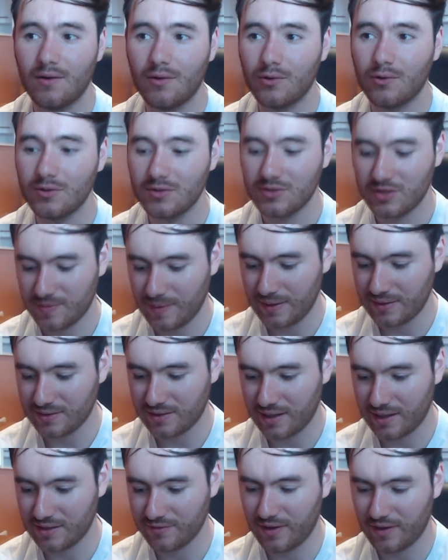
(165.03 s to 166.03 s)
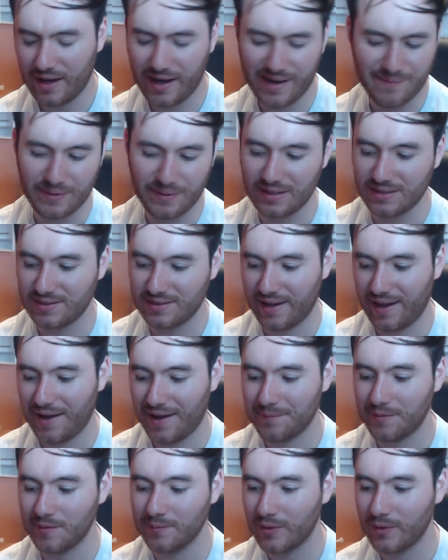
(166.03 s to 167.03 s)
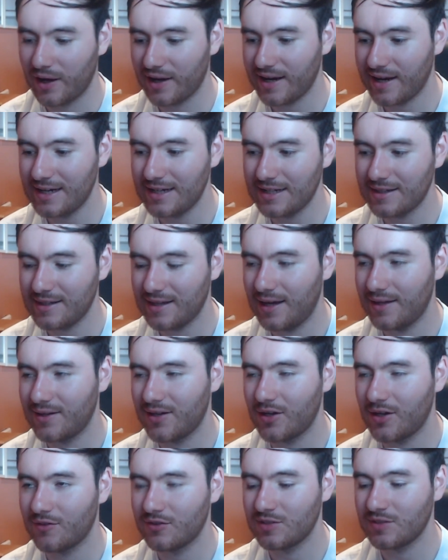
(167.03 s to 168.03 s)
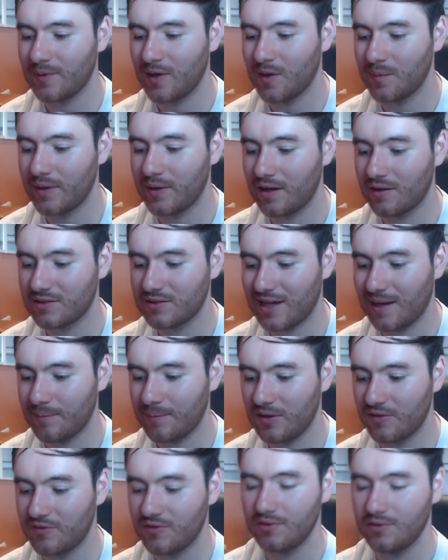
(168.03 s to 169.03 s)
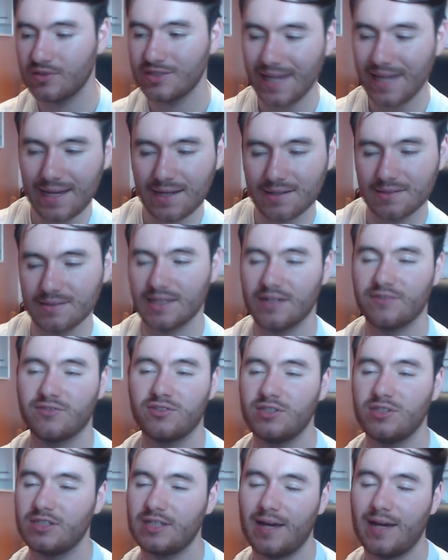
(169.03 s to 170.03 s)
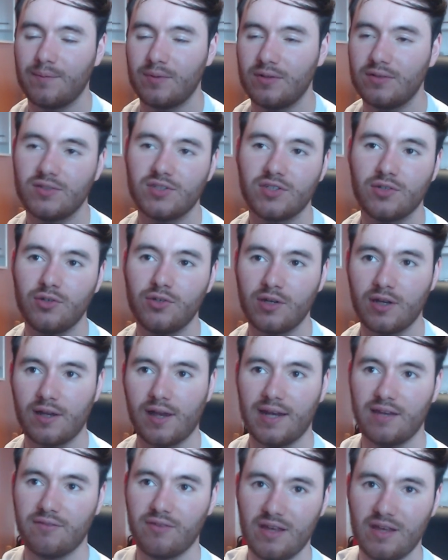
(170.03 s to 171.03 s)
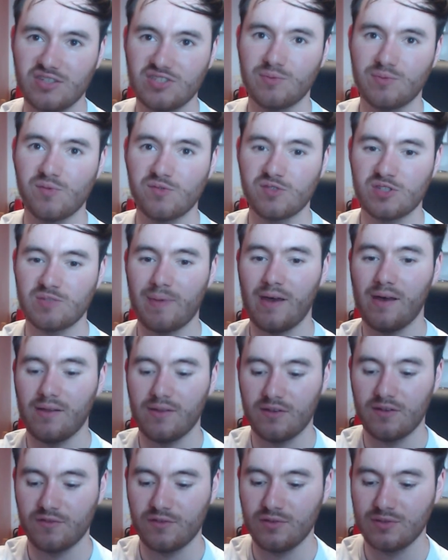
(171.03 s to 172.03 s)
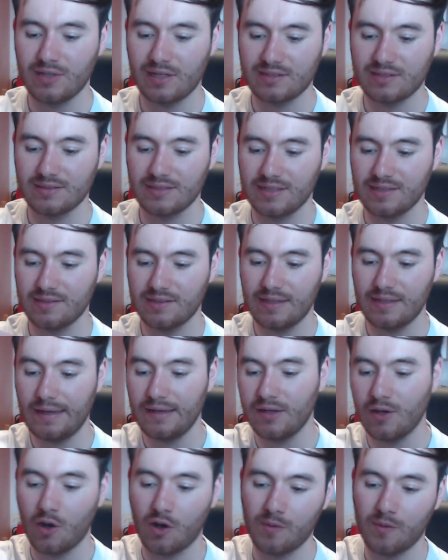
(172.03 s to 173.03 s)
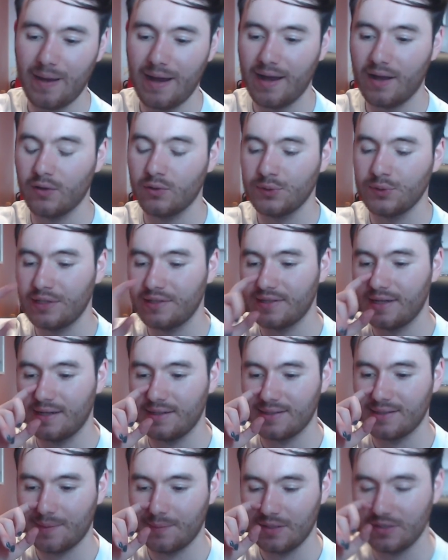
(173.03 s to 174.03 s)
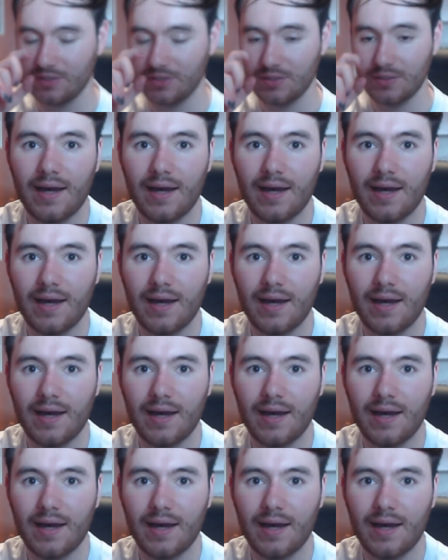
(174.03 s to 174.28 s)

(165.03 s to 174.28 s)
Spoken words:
All the spells kind of happen as they happen, but I kind of like the idea of a spell being able to happen a few seconds after it's happened, so you could kind of hit someone with a spell and a few seconds later they knock back or they take damage.